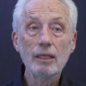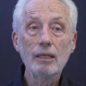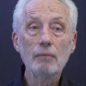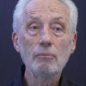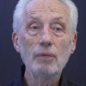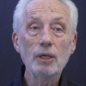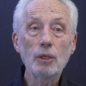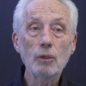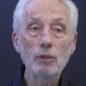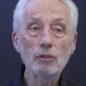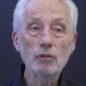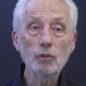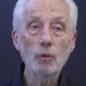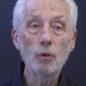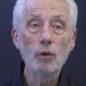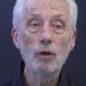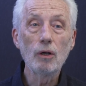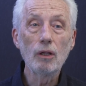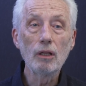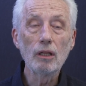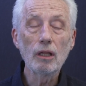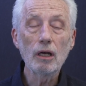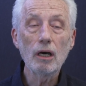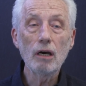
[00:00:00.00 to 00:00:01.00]
because
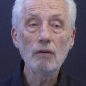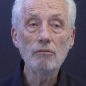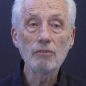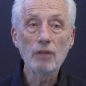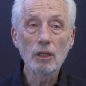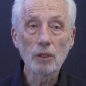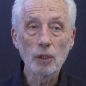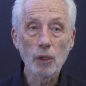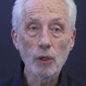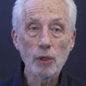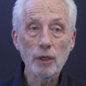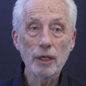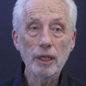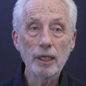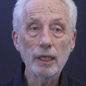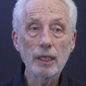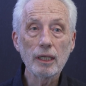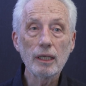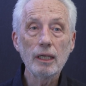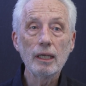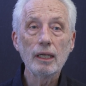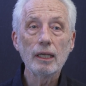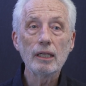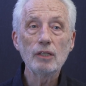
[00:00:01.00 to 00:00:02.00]
all of the
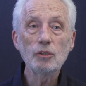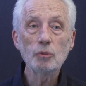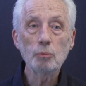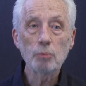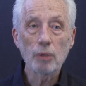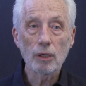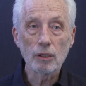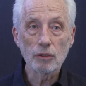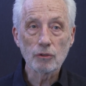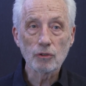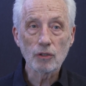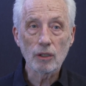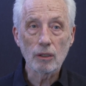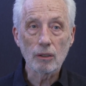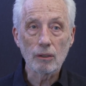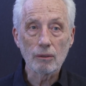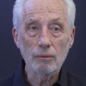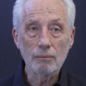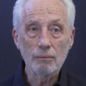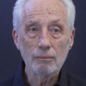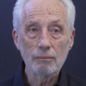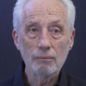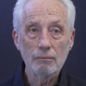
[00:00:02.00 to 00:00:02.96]
learning is personal.